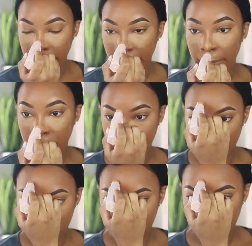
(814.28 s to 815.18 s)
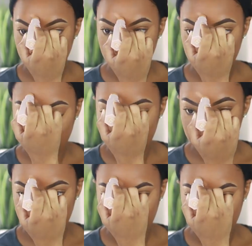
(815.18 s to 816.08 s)

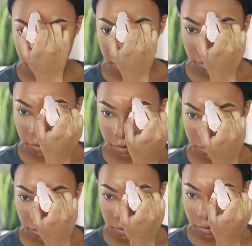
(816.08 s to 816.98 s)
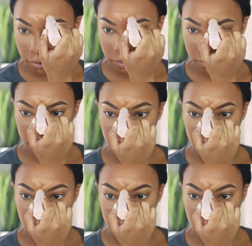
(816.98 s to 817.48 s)
[no speech]